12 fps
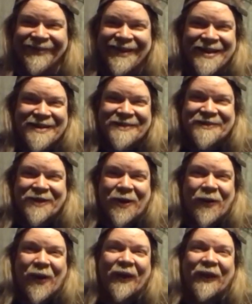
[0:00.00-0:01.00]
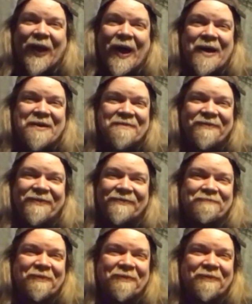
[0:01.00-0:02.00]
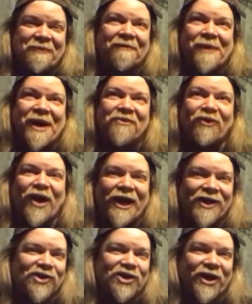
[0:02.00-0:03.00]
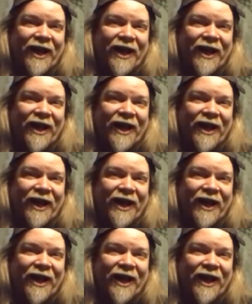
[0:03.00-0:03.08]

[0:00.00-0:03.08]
I would so too. a lot of model my rage and